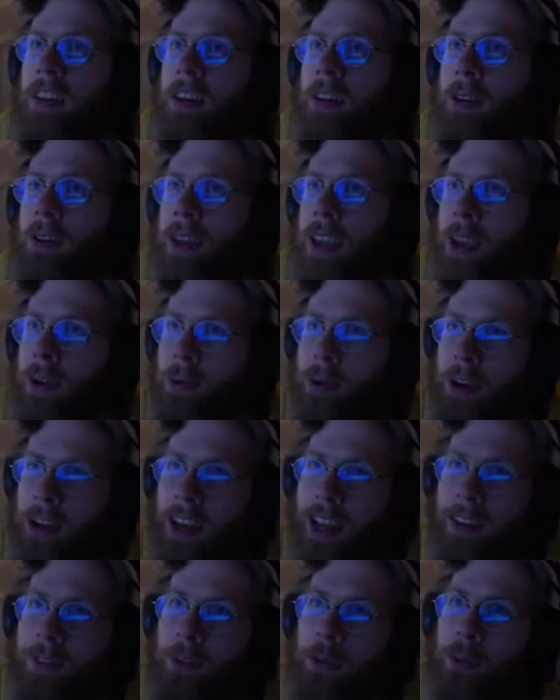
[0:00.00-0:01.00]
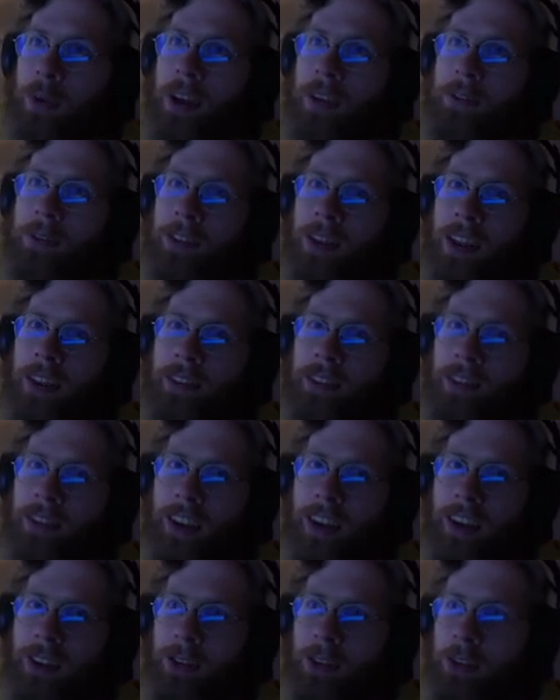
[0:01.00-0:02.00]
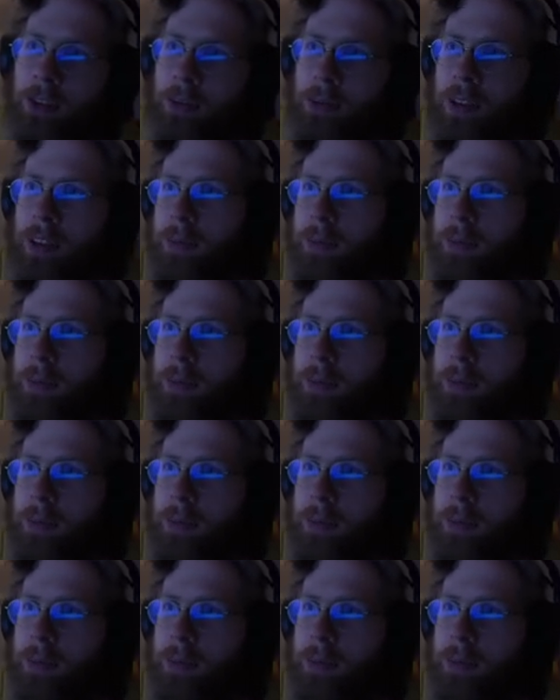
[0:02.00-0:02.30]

Okay, we're gonna have to wait for that cycle to be